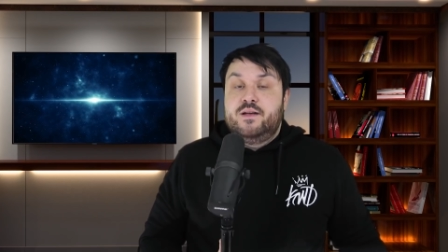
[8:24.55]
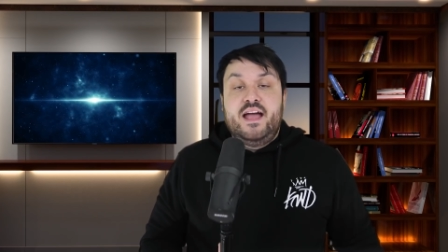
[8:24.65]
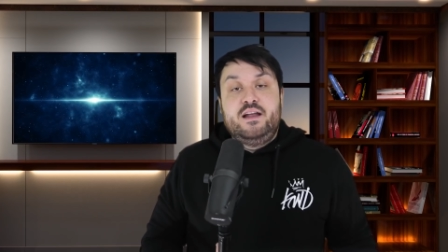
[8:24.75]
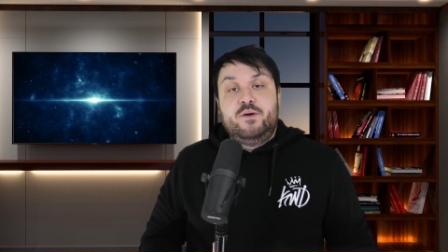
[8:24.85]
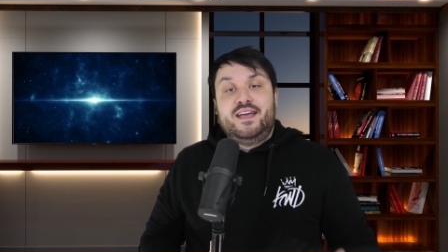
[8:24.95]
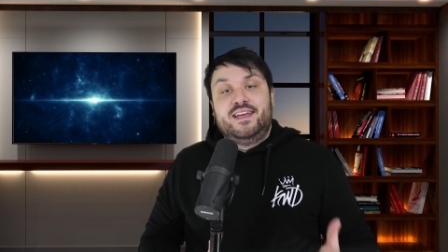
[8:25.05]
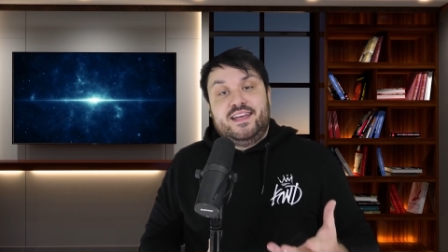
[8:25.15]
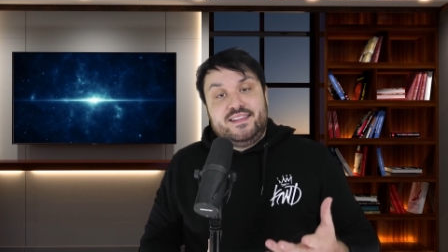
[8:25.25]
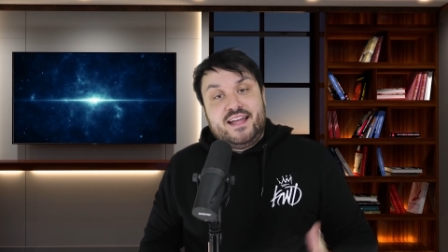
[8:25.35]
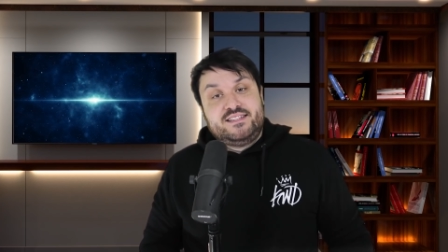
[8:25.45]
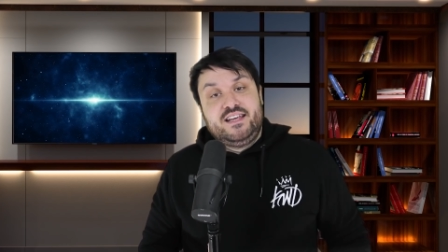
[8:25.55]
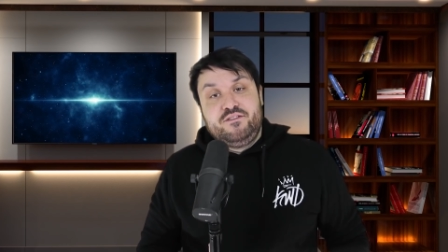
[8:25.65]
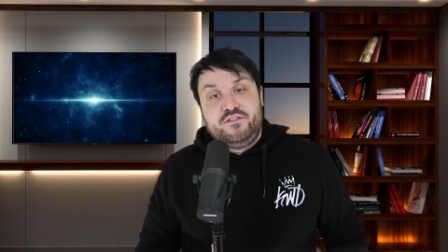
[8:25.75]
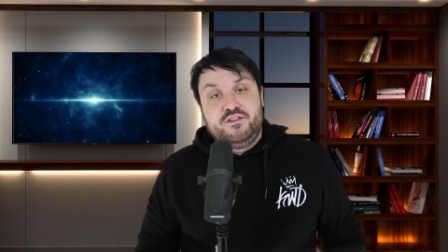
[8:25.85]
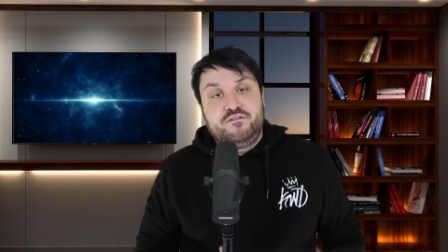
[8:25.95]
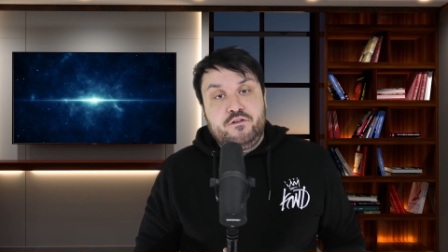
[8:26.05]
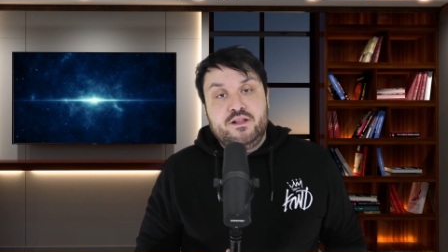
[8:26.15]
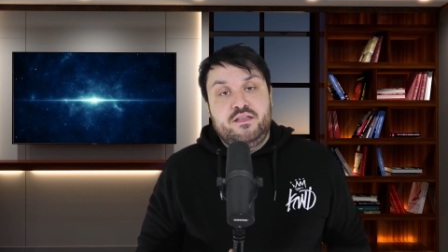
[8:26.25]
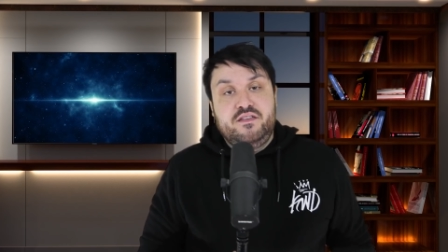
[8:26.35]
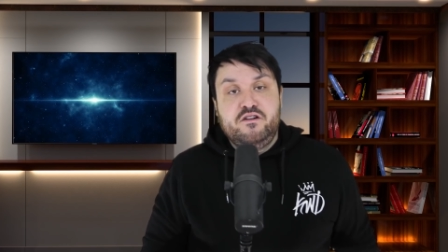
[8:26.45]
Anyway, that's it for the full
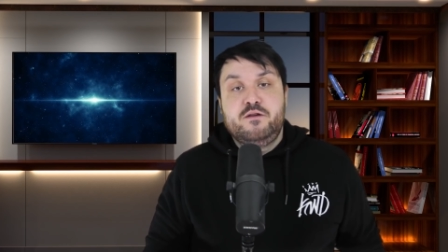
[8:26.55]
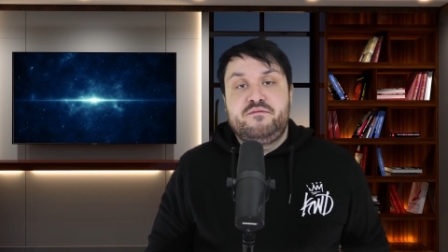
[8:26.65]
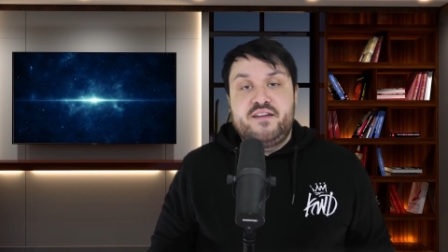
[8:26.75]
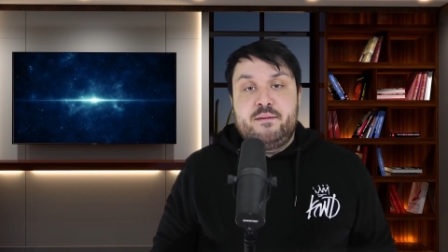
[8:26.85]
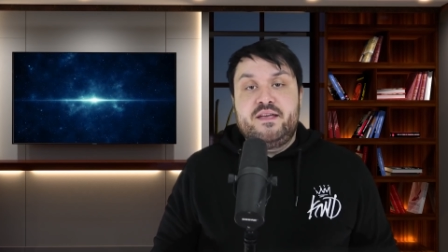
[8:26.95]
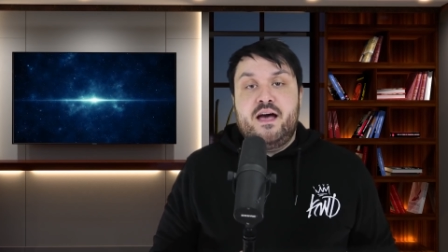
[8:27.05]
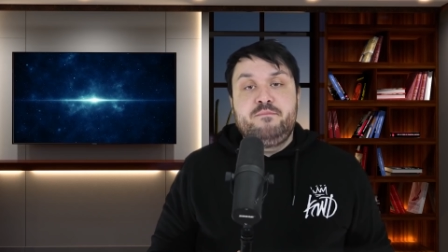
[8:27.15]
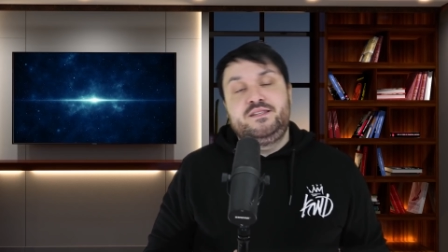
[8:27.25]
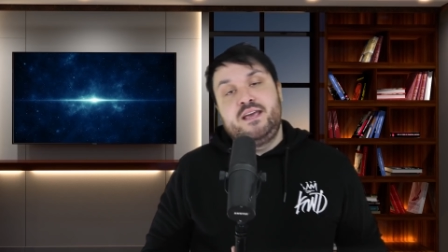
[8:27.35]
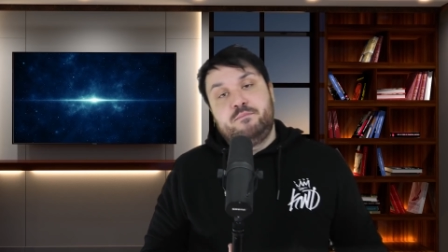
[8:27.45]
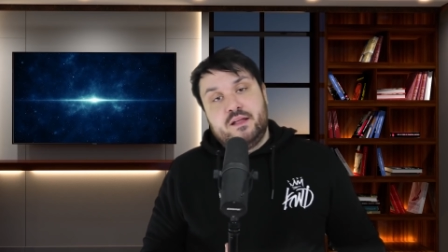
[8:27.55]
Ethereum family update.